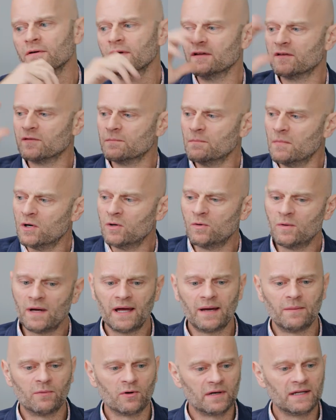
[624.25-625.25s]
it's
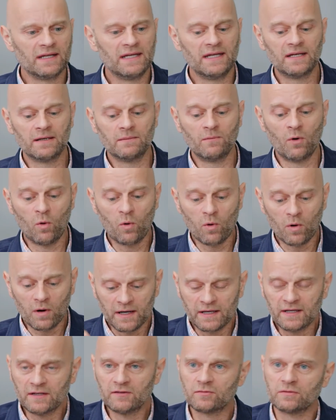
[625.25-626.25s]
Moab or Edom or
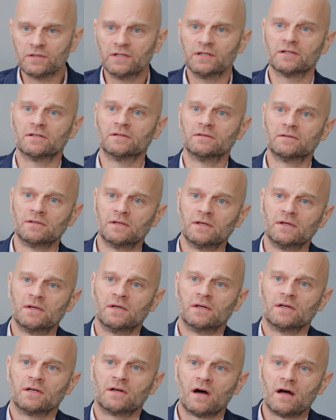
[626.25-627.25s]
Israel,
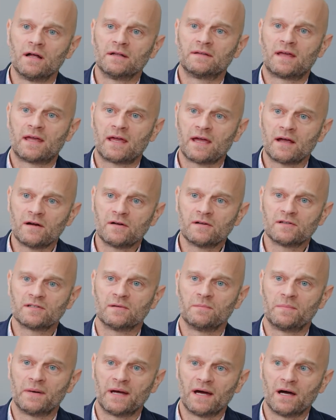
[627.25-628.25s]
God cares
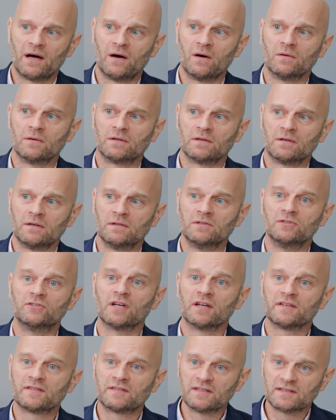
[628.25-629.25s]
about
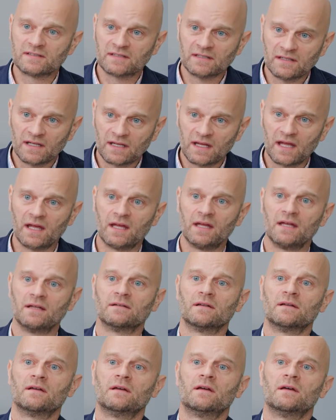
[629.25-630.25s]
justice in the gate.